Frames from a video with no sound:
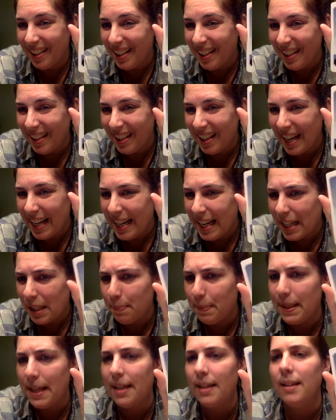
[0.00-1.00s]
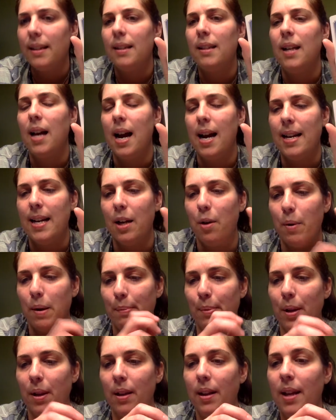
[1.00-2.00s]
little, I guess, but that is a tiny
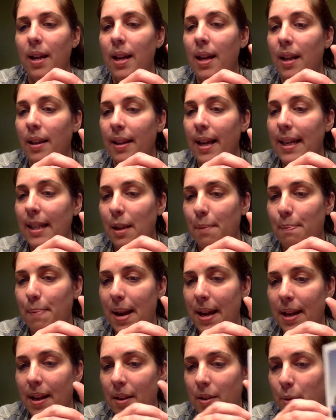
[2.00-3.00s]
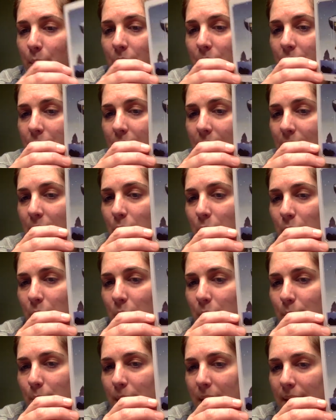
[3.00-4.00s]
quibble. Like the Pagan Otherworlds, I don't
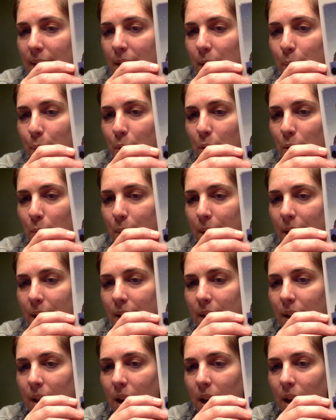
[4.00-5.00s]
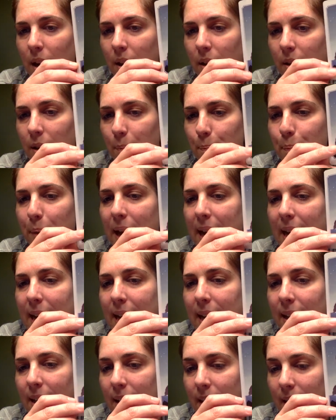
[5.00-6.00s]
sort of mind this border because the
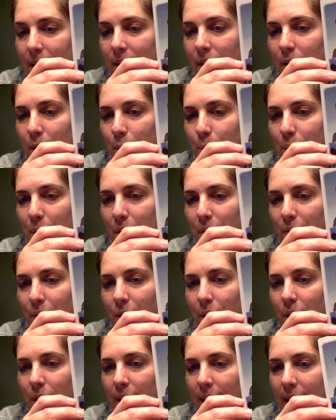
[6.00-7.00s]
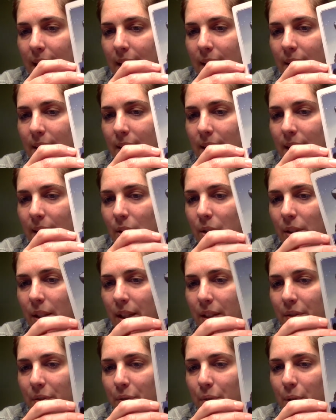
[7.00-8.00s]
painting is so beautiful, and it looks like
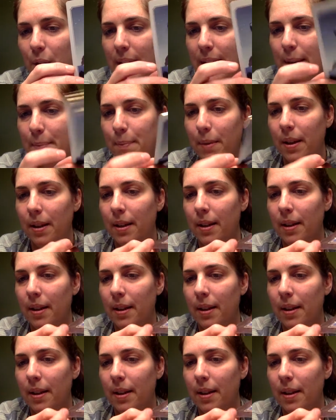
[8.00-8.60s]
a frame.